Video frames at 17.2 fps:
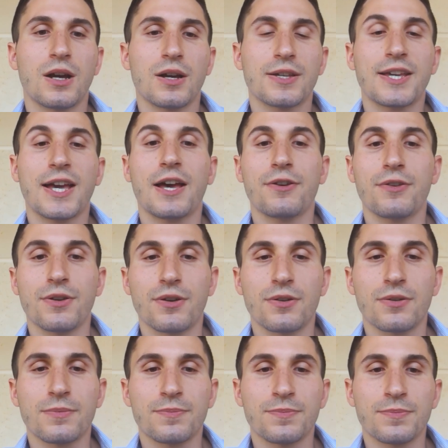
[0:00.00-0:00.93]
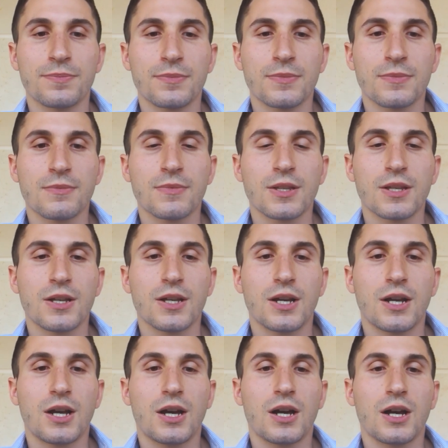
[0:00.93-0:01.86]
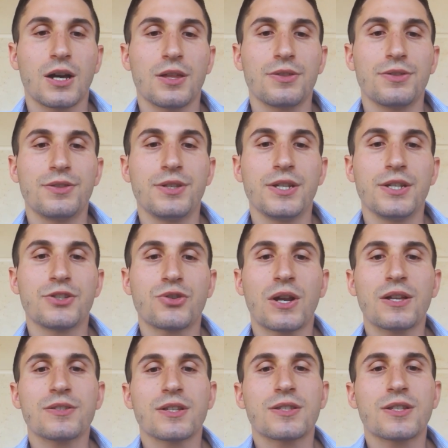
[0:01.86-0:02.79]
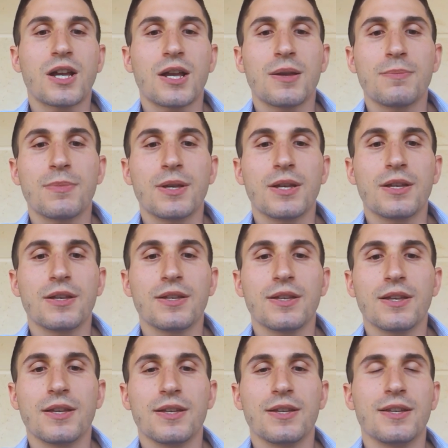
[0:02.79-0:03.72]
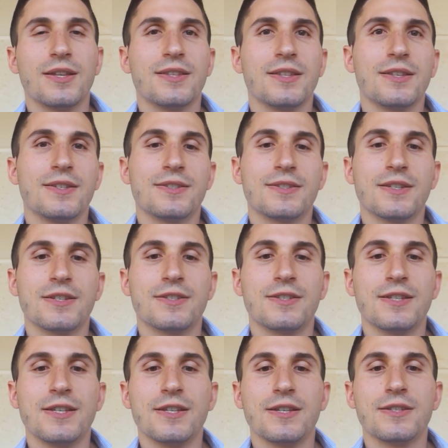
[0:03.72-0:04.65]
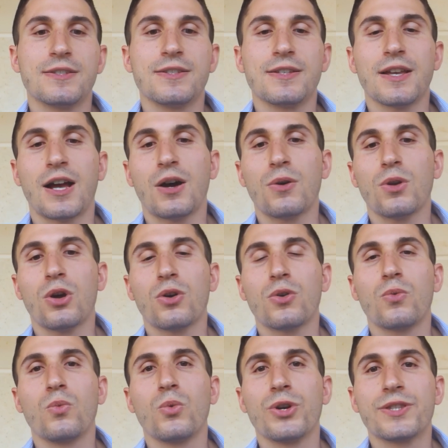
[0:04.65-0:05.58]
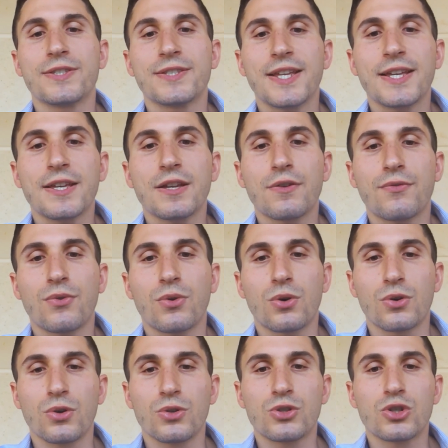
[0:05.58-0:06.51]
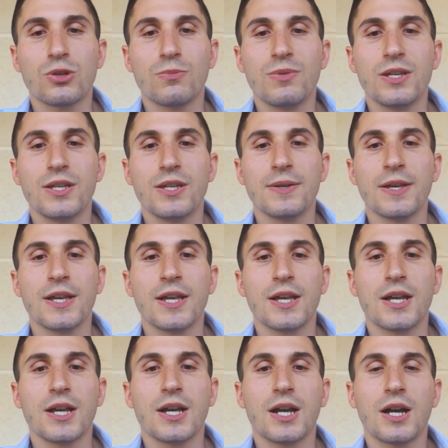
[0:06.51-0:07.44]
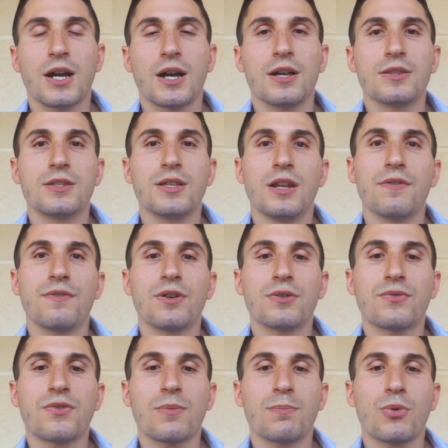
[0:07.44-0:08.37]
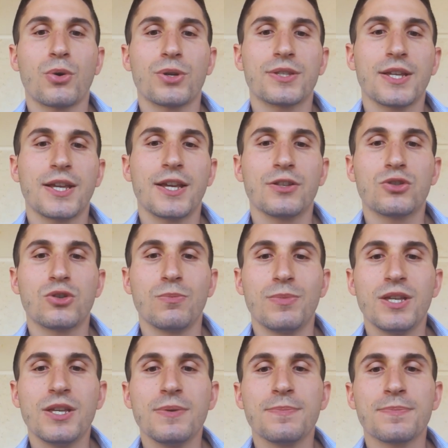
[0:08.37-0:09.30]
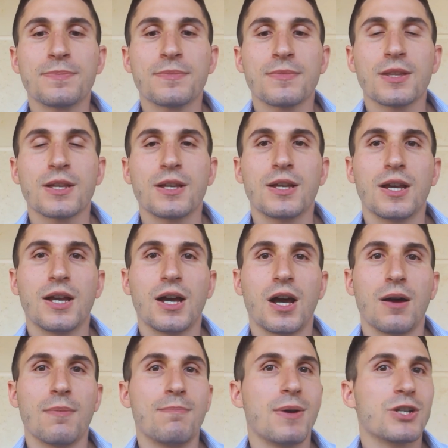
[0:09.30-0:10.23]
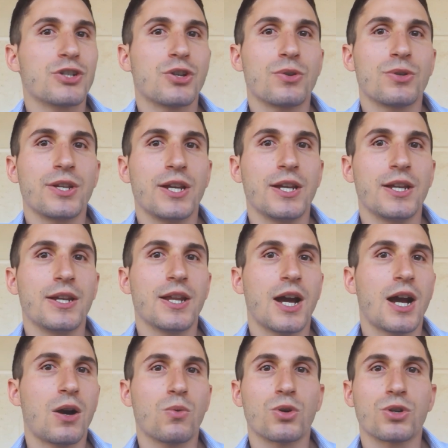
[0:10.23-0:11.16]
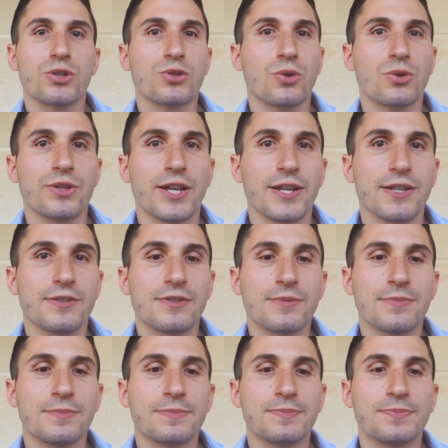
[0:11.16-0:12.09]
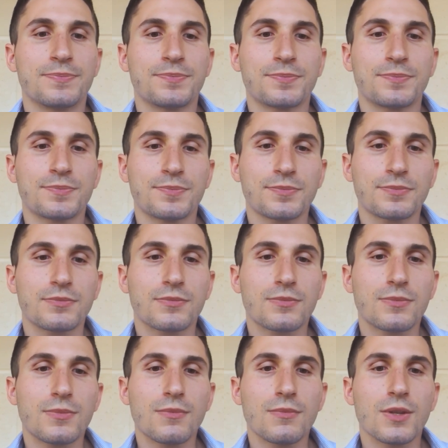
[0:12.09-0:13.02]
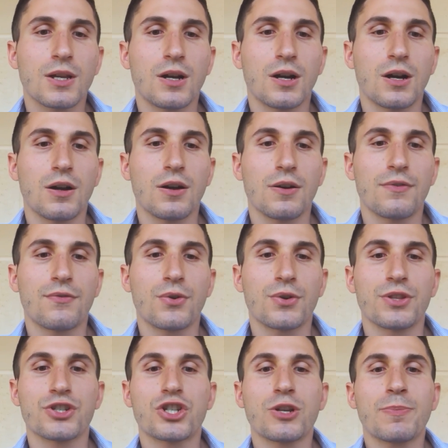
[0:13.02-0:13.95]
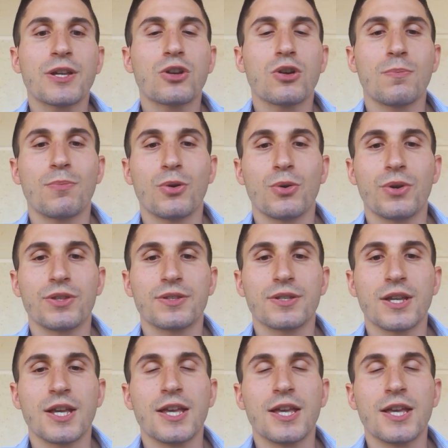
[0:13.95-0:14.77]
carrier? The transit time is how long would it take for goods to be delivered from point A to B, measured in hours or days. For the shipping component,